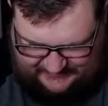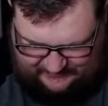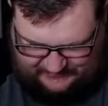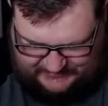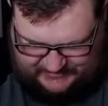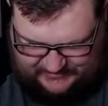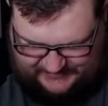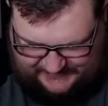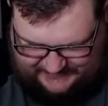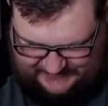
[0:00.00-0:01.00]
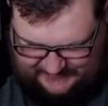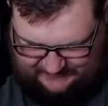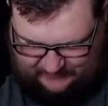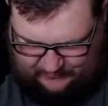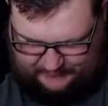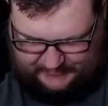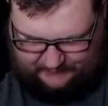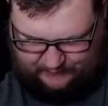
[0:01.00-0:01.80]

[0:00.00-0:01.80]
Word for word: in our journey to open up